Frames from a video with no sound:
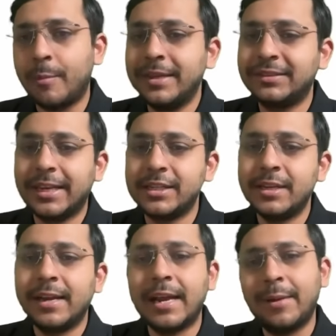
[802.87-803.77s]
comment
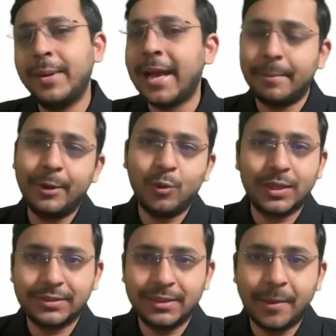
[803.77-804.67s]
section and I'll be happy to
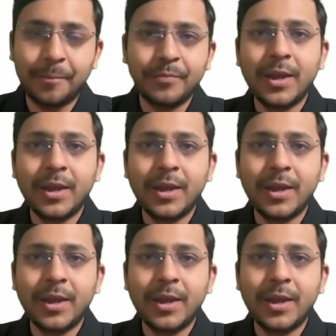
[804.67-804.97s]
answer them.